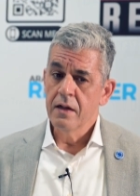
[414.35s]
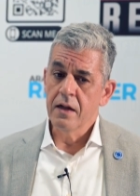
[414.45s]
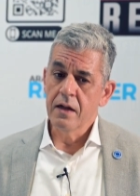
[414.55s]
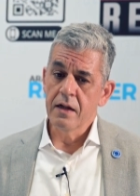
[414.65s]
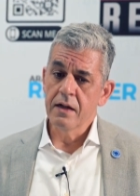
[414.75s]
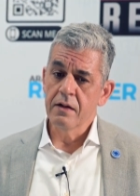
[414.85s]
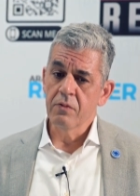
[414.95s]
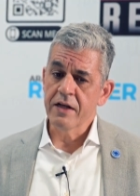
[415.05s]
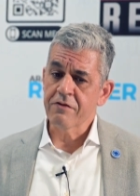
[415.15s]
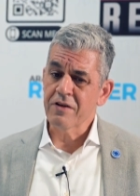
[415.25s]
Uh,
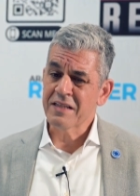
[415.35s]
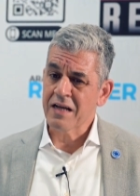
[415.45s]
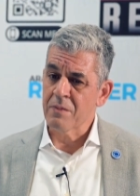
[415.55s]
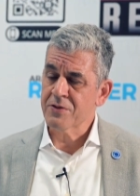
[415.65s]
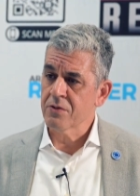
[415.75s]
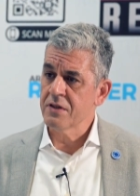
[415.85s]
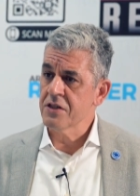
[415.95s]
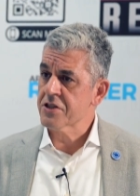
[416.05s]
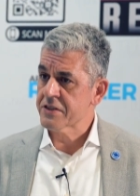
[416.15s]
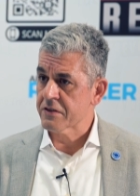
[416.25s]
whenever it comes to
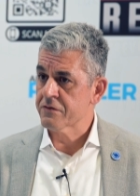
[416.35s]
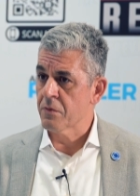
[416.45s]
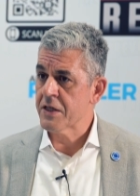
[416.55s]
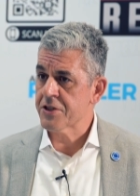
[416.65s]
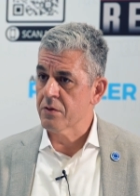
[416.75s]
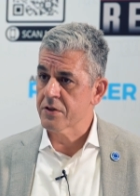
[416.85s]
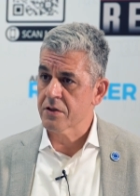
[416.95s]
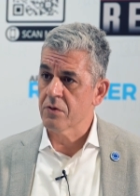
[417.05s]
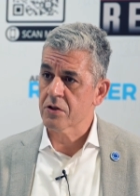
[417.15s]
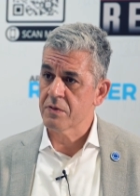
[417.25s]
digital transformation,
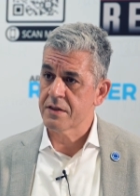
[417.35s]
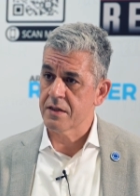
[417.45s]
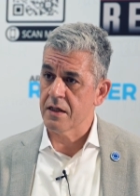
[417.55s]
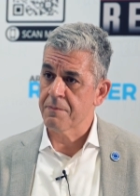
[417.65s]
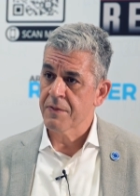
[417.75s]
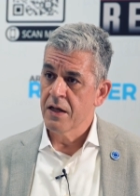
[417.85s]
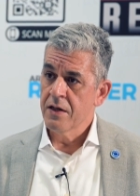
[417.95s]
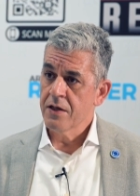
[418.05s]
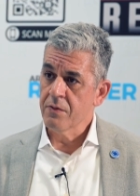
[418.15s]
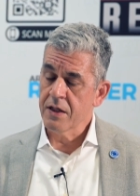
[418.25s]
also what we see,
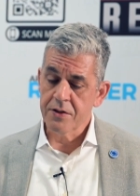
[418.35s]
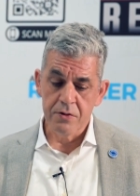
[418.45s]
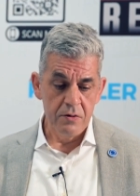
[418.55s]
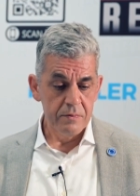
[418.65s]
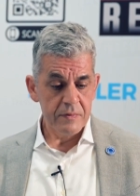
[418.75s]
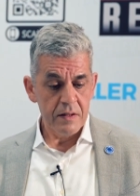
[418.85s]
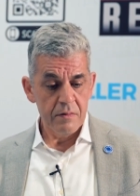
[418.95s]
you need to